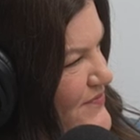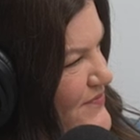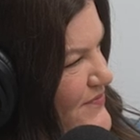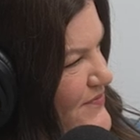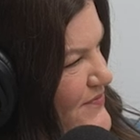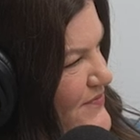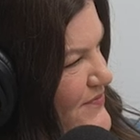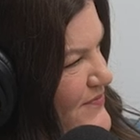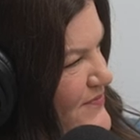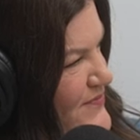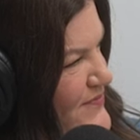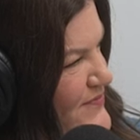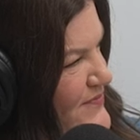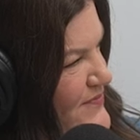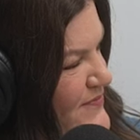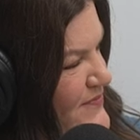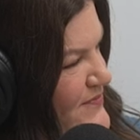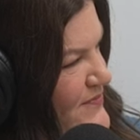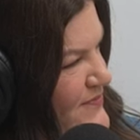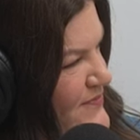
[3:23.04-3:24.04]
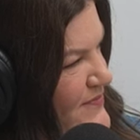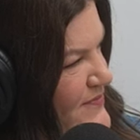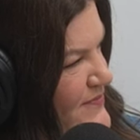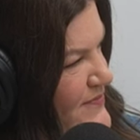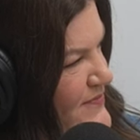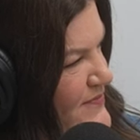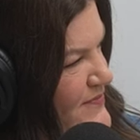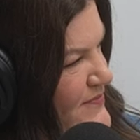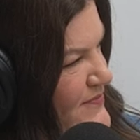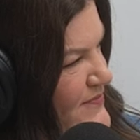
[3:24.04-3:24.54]

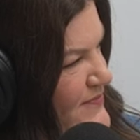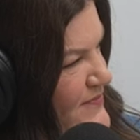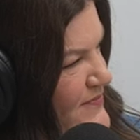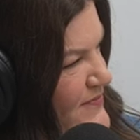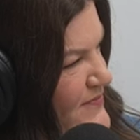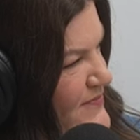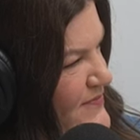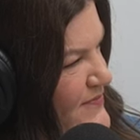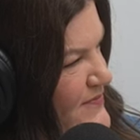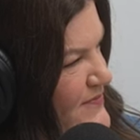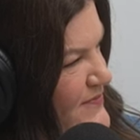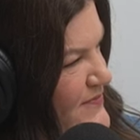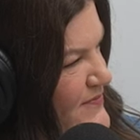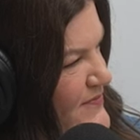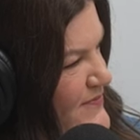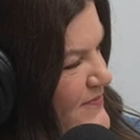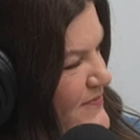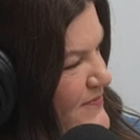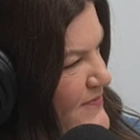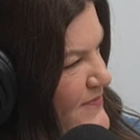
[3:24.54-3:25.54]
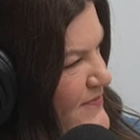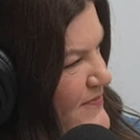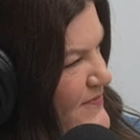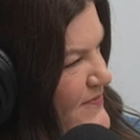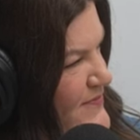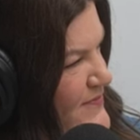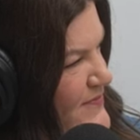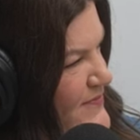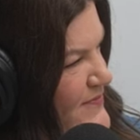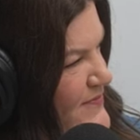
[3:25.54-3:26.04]

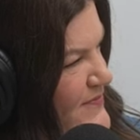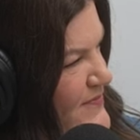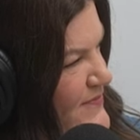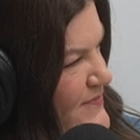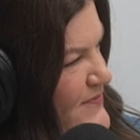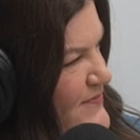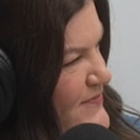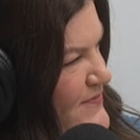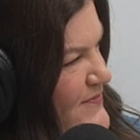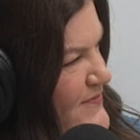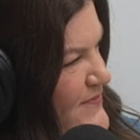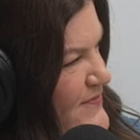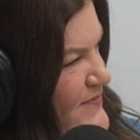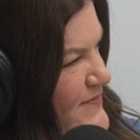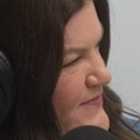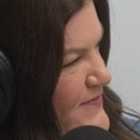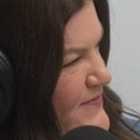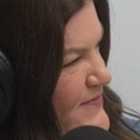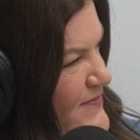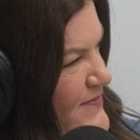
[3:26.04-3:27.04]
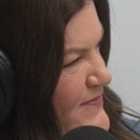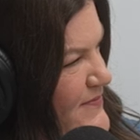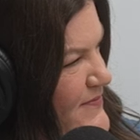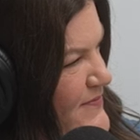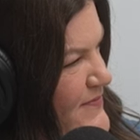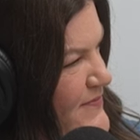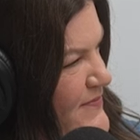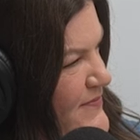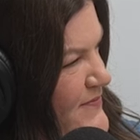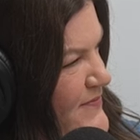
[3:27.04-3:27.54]

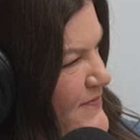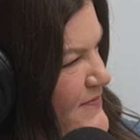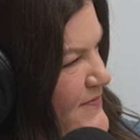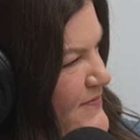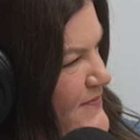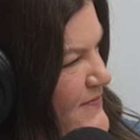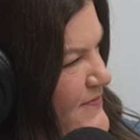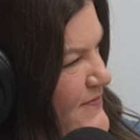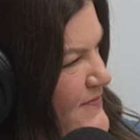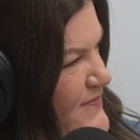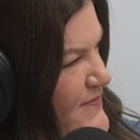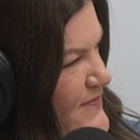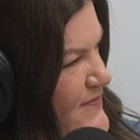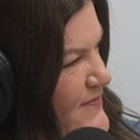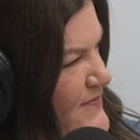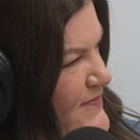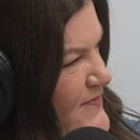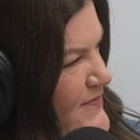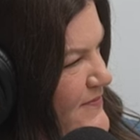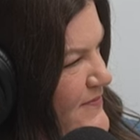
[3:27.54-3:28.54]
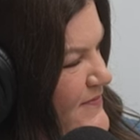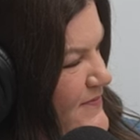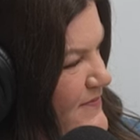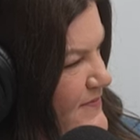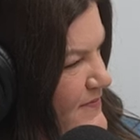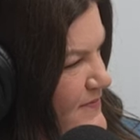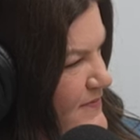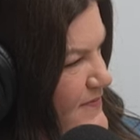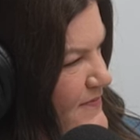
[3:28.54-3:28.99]
The person shown says nothing.